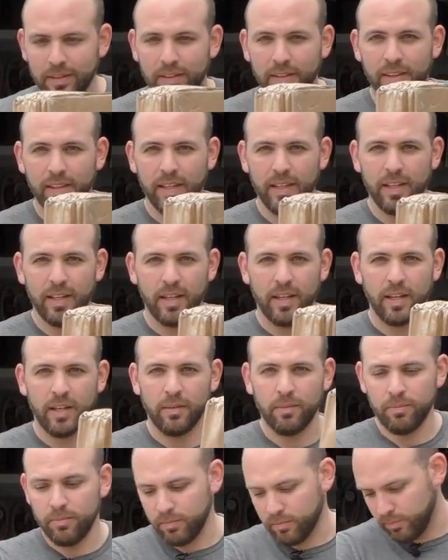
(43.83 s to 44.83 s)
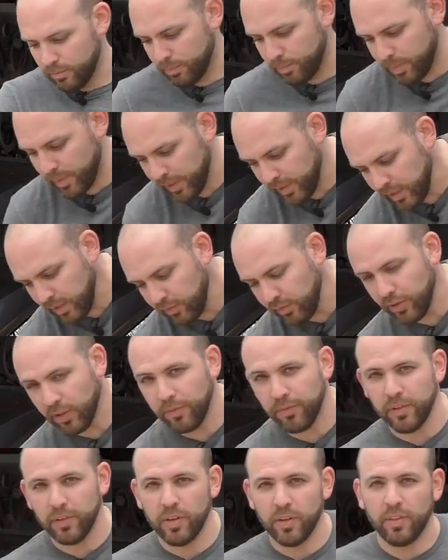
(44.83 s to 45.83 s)
it's easier
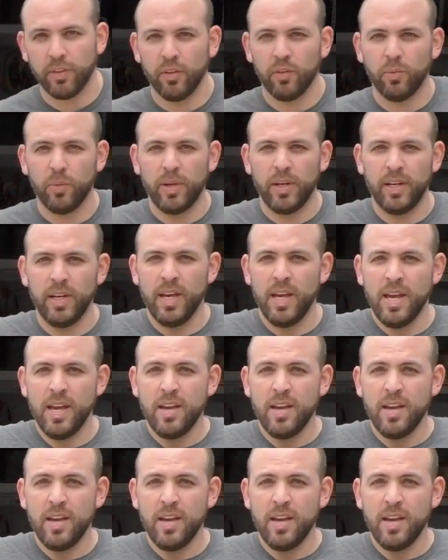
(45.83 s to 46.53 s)
if you look this way,